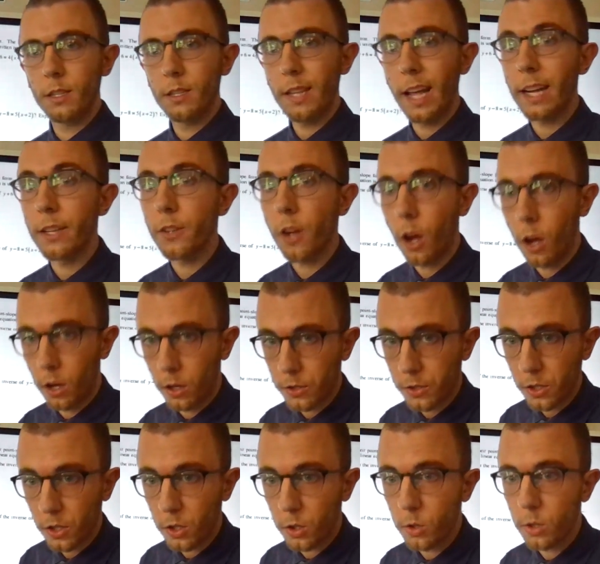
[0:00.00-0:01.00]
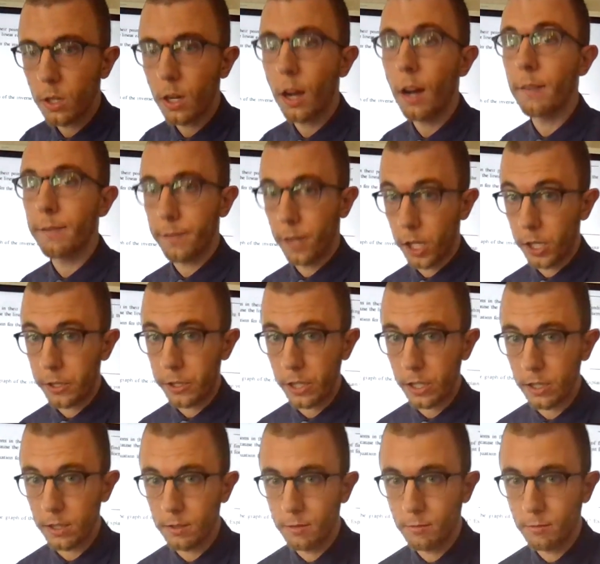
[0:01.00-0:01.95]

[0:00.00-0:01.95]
that is also a function.